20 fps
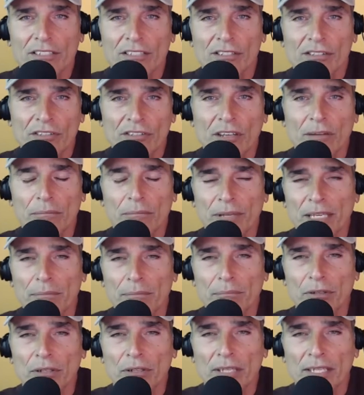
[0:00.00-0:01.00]
to some
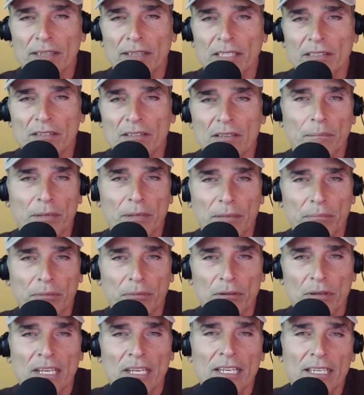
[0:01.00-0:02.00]
people, and that some
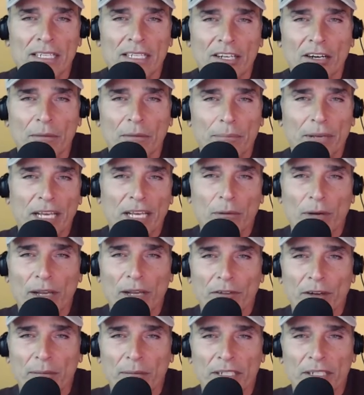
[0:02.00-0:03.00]
people, you know, beg away
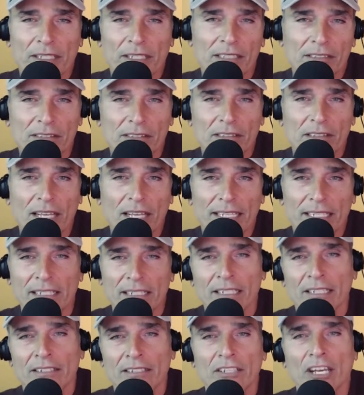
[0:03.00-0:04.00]
from it because it's like,
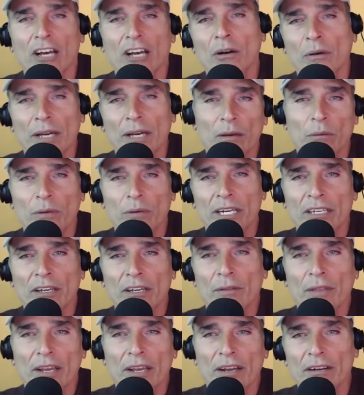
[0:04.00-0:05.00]
no, I don't want to
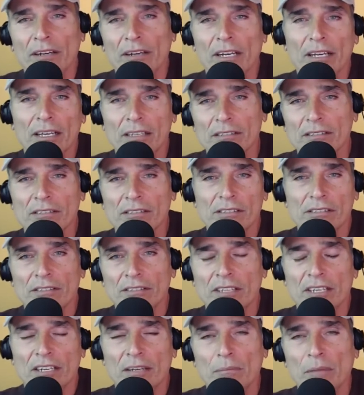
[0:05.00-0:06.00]
go there because it's
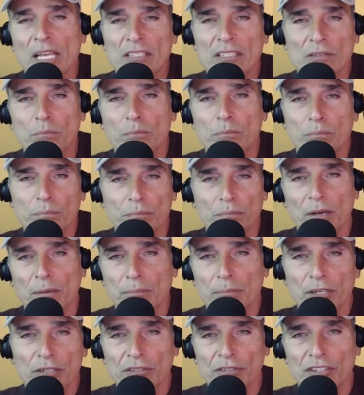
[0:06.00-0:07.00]
going to mess a
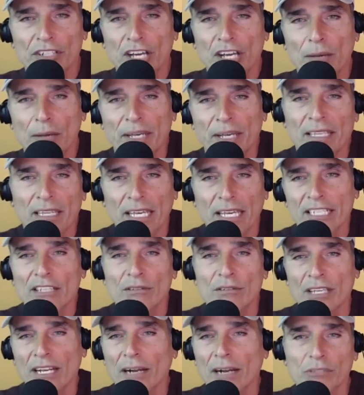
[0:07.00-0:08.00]
person up. And like you
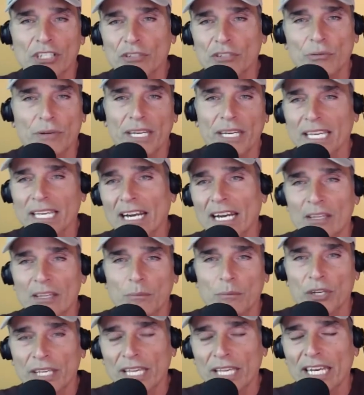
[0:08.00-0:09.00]
said, yeah. I'm just reading out of the
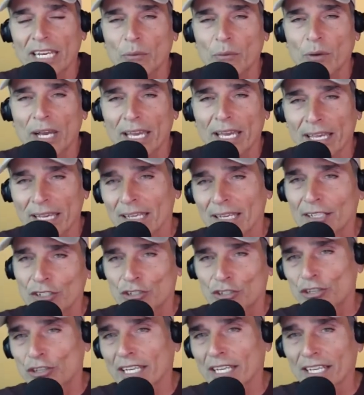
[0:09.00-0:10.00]
book anyway. You
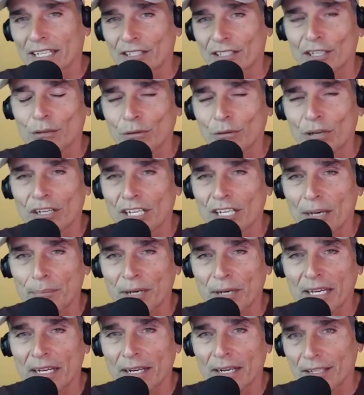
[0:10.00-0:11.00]
shouldn't get yeah. too hung up
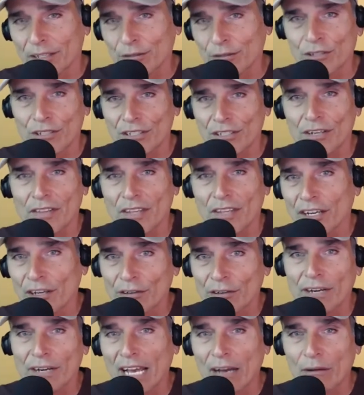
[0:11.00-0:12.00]
on it. You're just in the
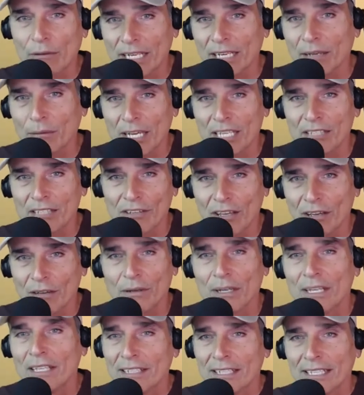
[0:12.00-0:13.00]
here now anyway,
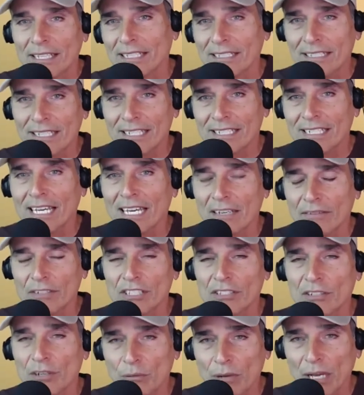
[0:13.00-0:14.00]
so yeah. it, it kind of
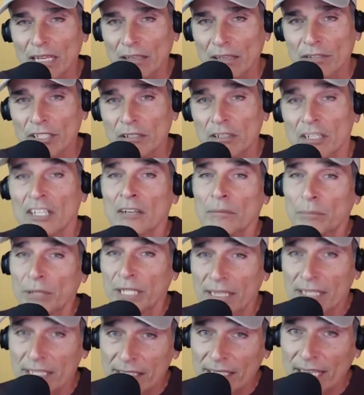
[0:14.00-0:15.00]
is irrelevant. But
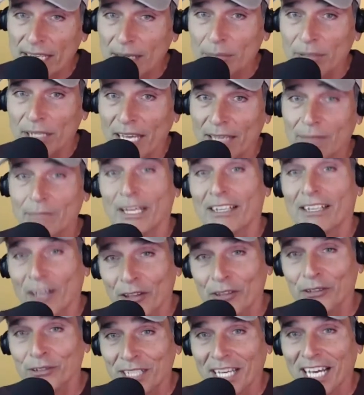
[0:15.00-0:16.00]
at the same time, at
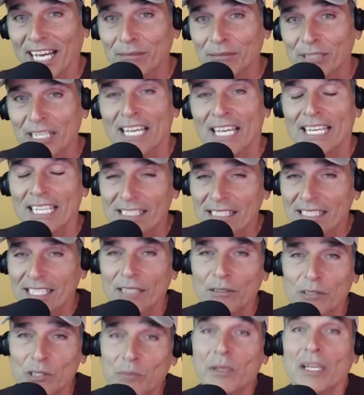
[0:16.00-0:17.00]
other times, it
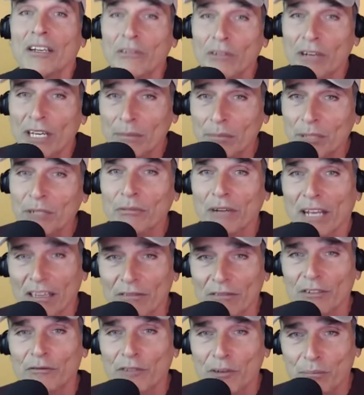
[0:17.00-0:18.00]
seems to be incredibly
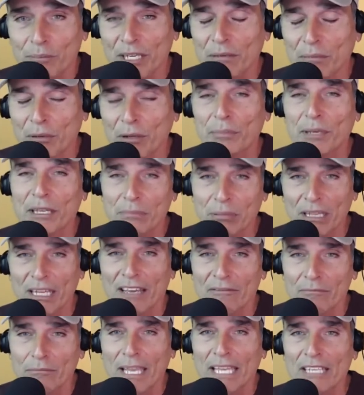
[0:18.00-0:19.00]
relevant for people. People
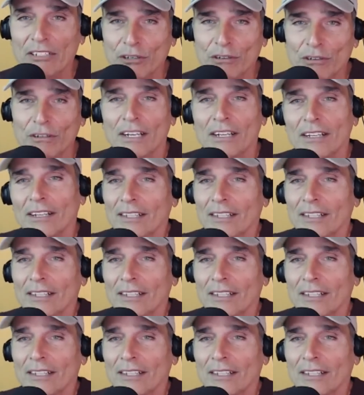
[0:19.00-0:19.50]
have major